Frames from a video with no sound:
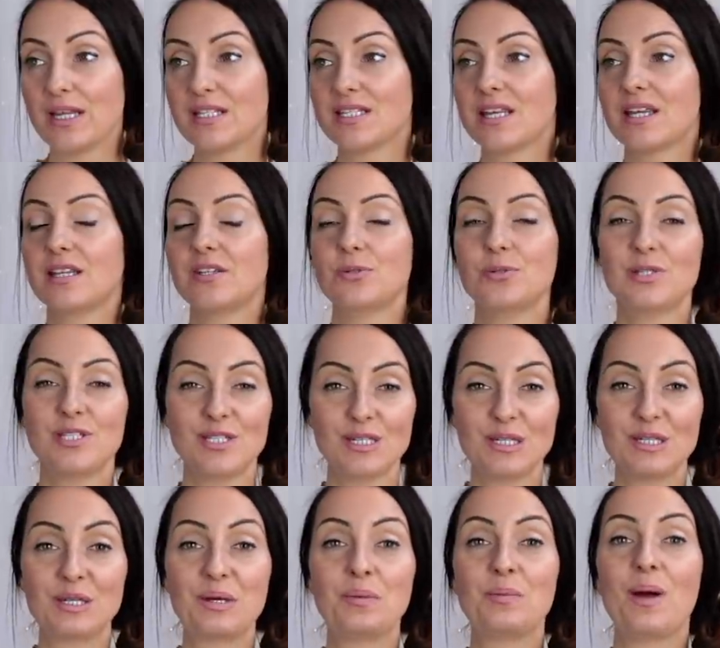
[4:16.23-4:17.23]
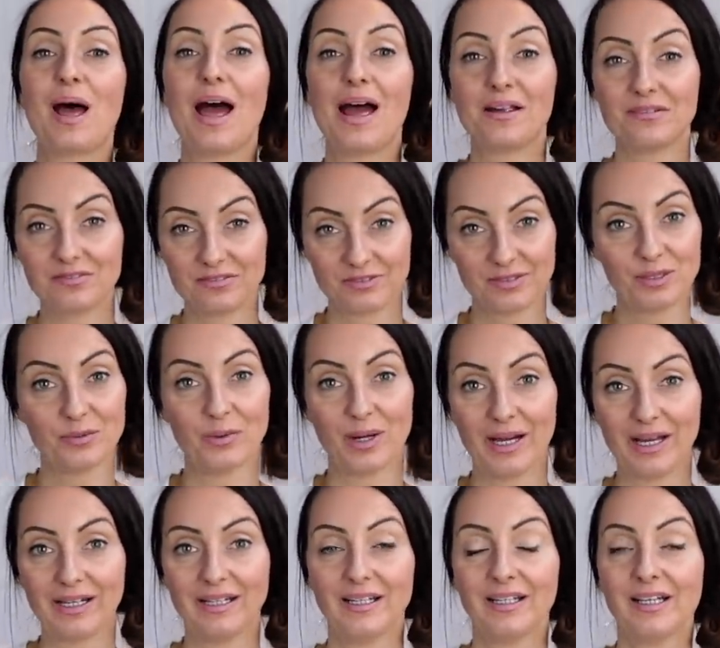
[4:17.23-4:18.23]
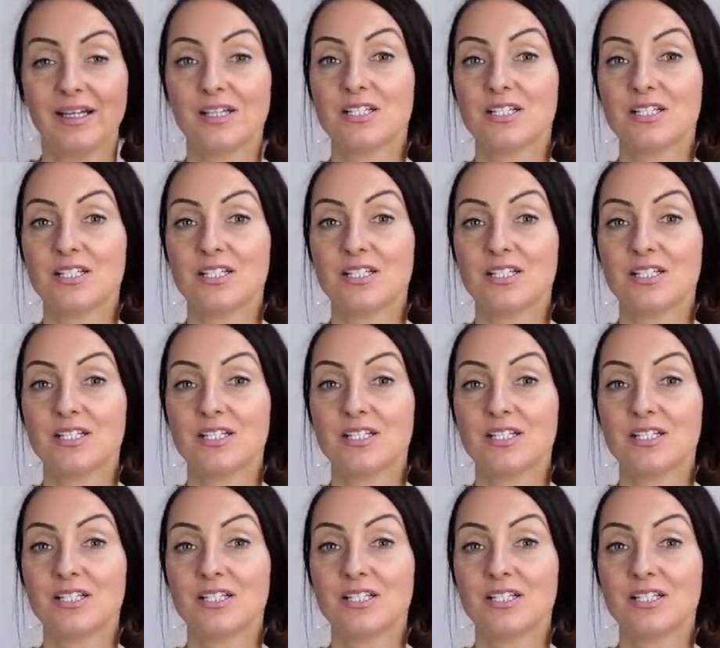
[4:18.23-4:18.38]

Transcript: is that you see them everywhere.